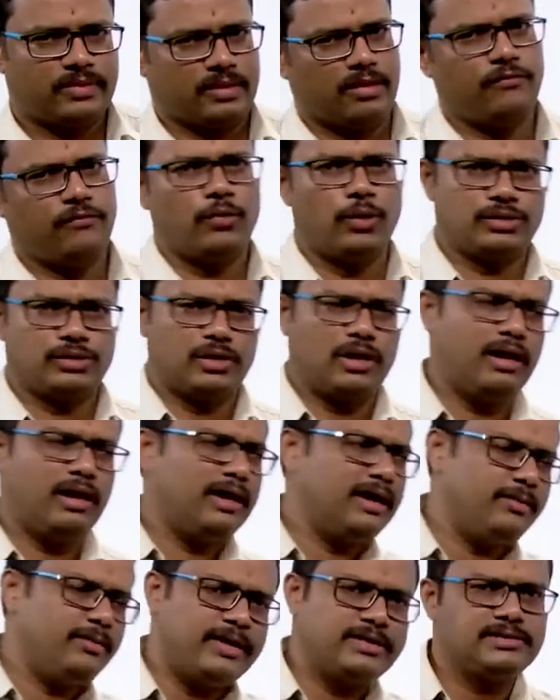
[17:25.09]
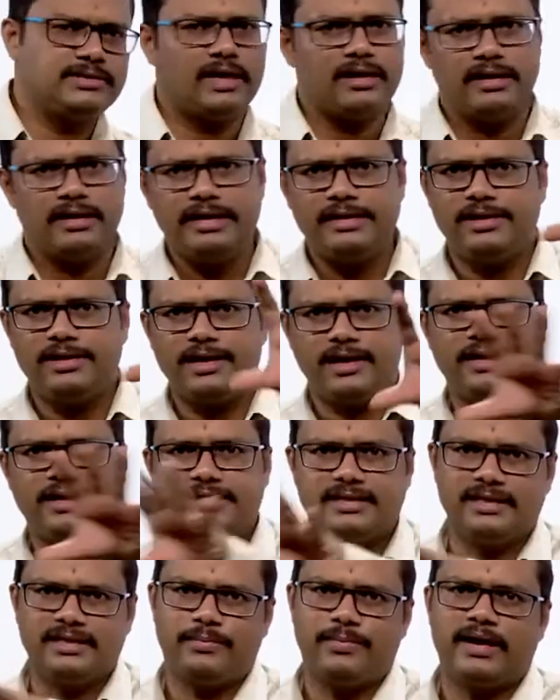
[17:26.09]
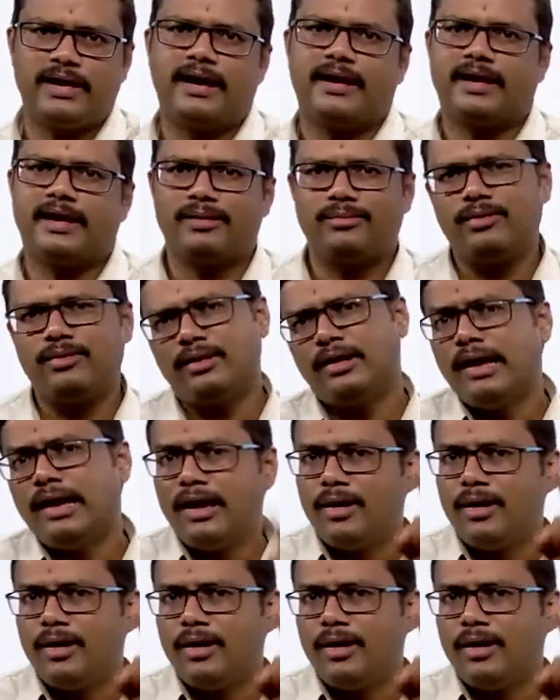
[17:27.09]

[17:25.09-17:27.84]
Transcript: Of course, all elements are neatly arranged in the periodic table,